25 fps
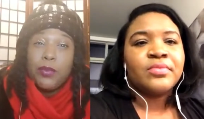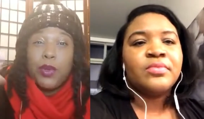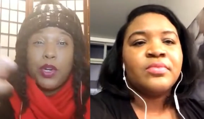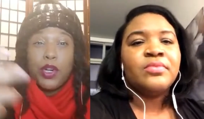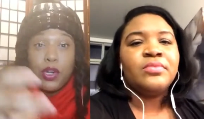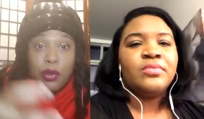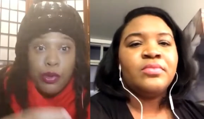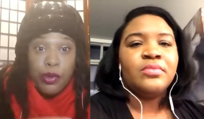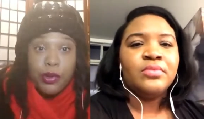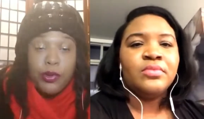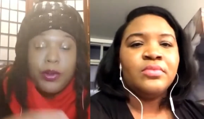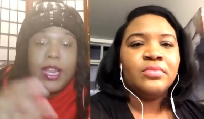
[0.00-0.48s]

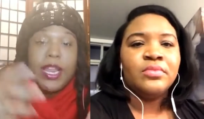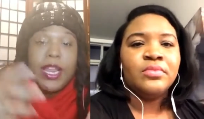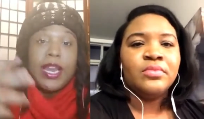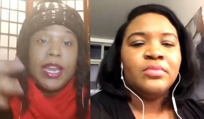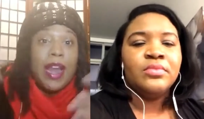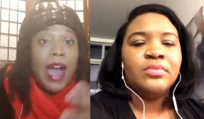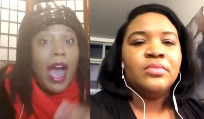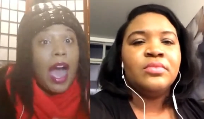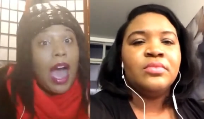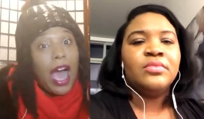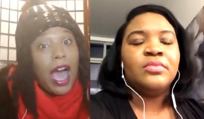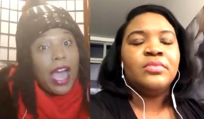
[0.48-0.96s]
Speaker 1: recruiting
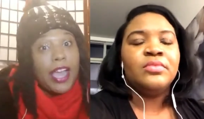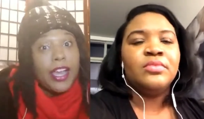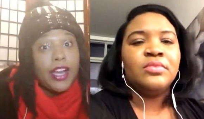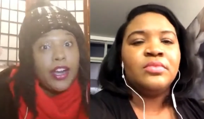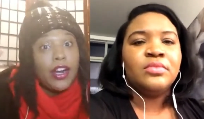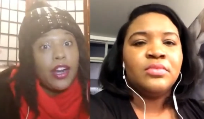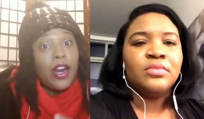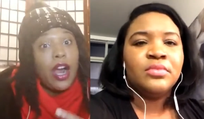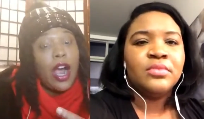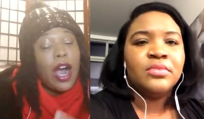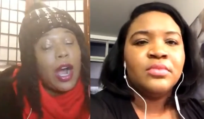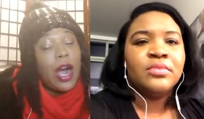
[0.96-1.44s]

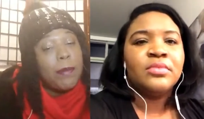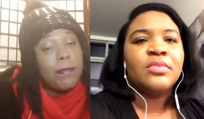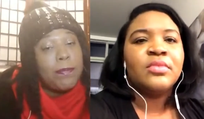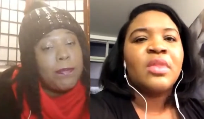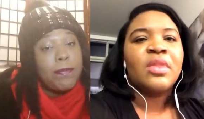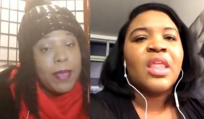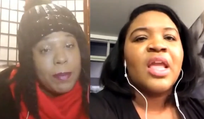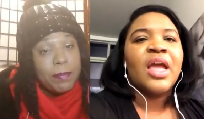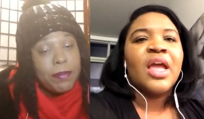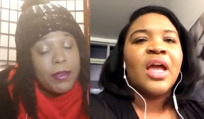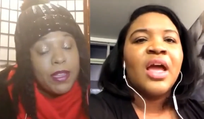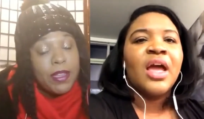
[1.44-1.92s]
higher up
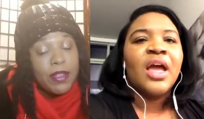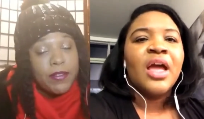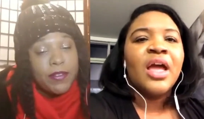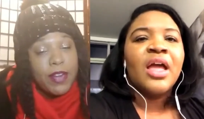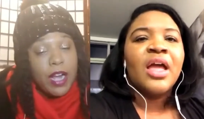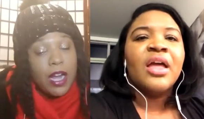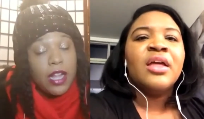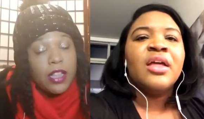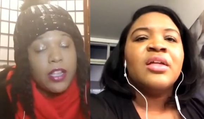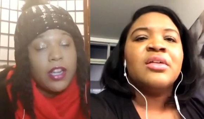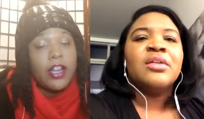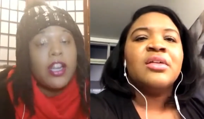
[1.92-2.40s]
people of
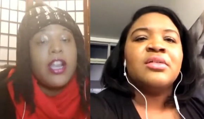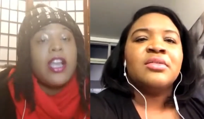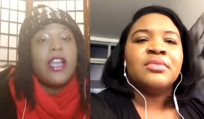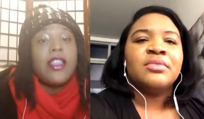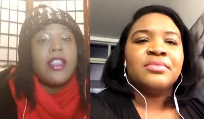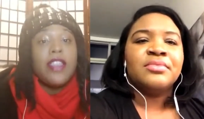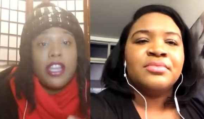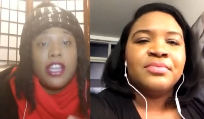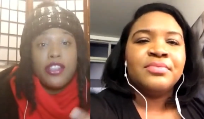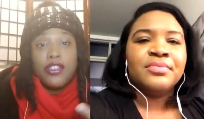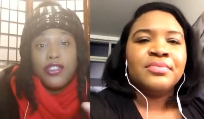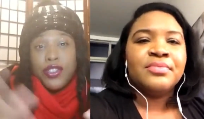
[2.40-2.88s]
color
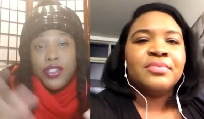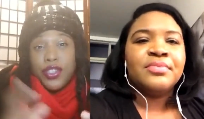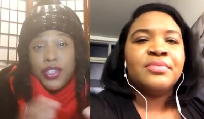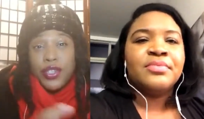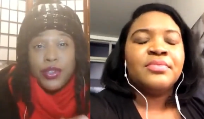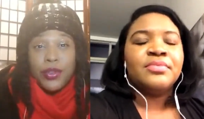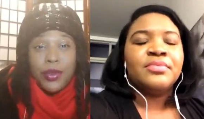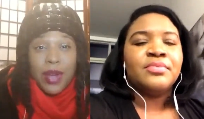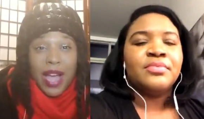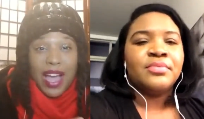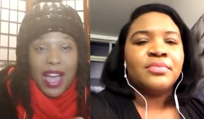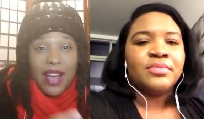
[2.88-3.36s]
that
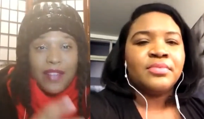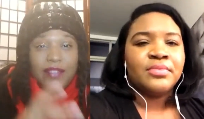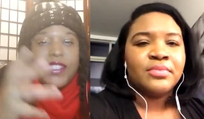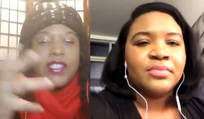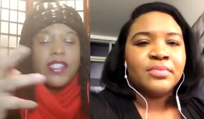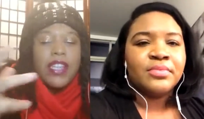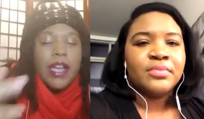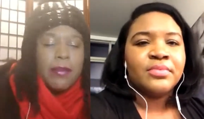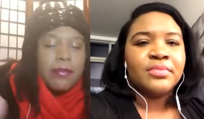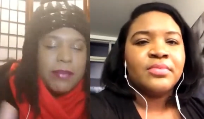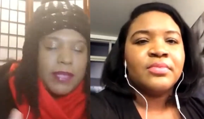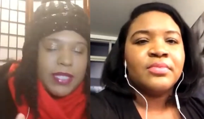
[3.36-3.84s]
do have
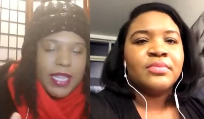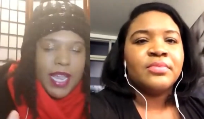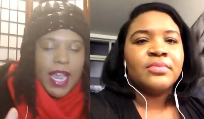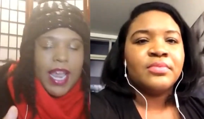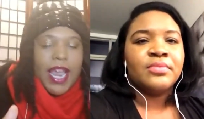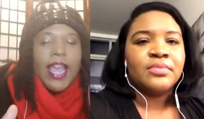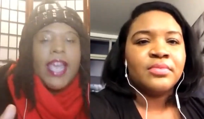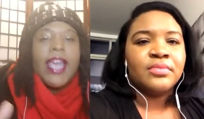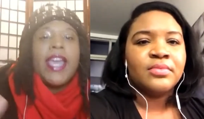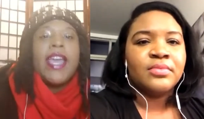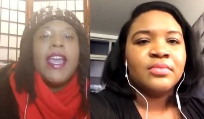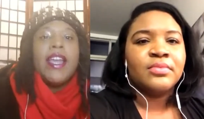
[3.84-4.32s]
some
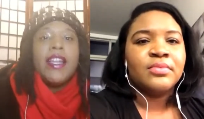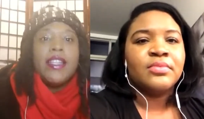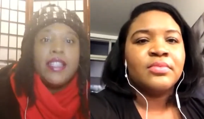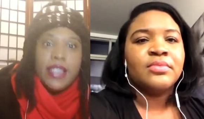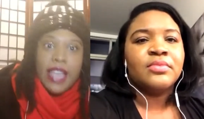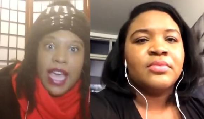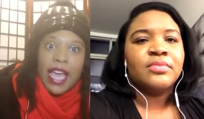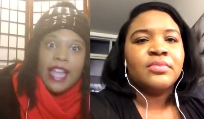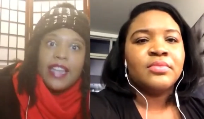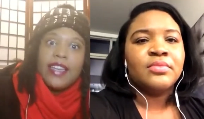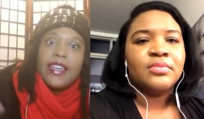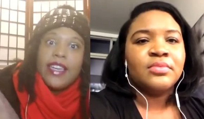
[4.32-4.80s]
say
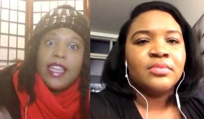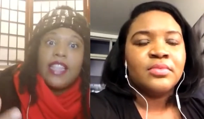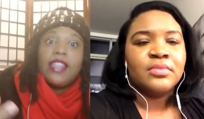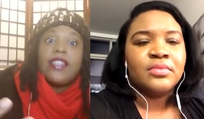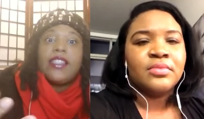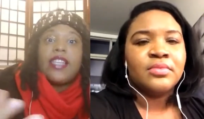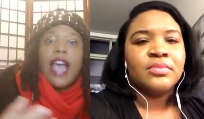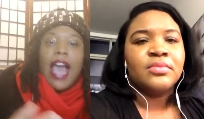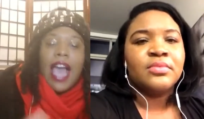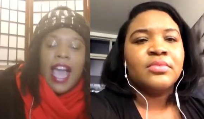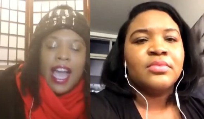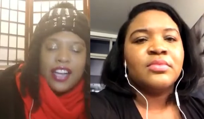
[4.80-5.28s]
that need to